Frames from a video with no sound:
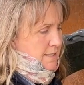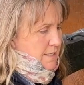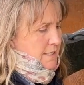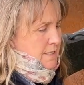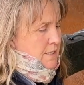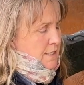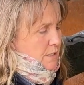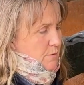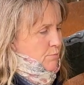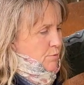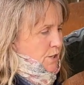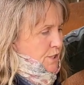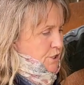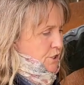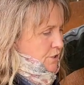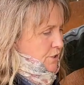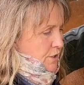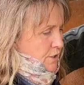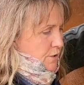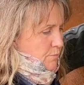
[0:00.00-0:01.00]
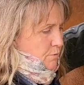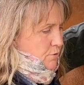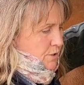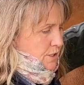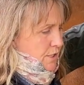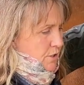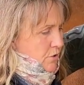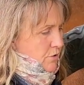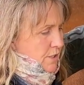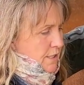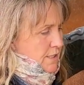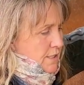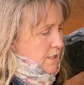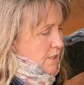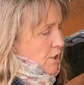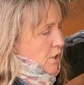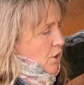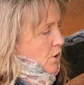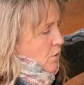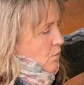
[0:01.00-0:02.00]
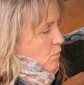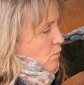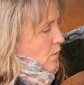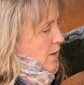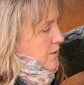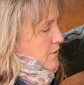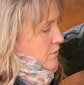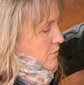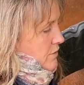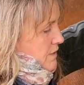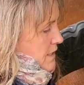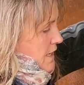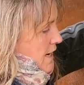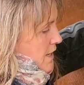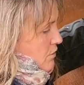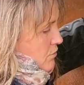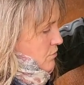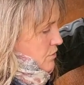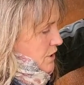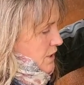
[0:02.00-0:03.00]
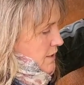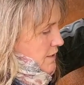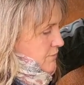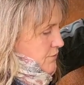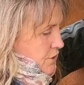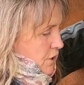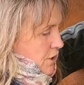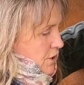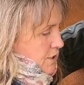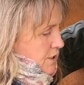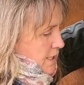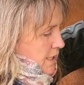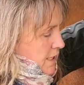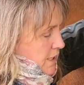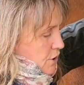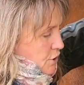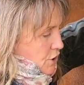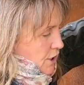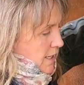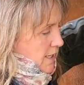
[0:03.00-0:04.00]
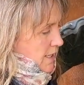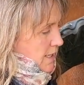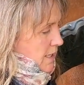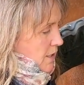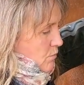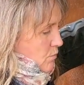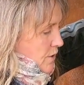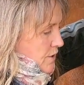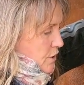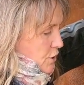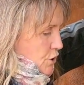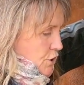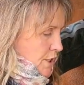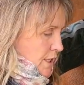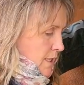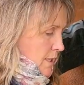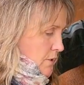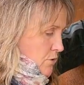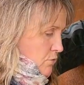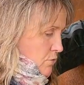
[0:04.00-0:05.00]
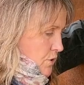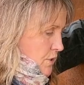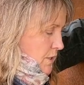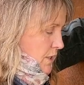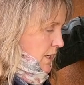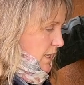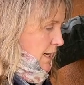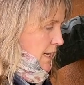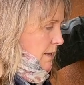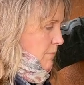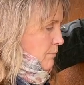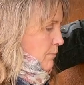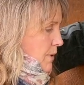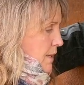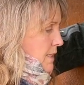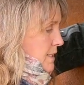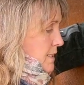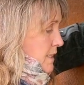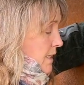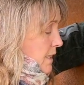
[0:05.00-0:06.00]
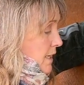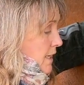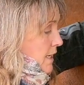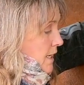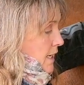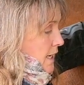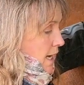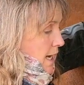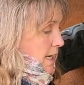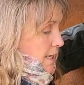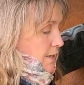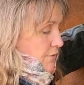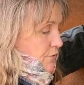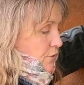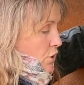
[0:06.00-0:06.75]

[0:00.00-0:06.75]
into the pressure that you're putting on it, whether as I go to lift her tail gently, whether she goes to clamp it. And if the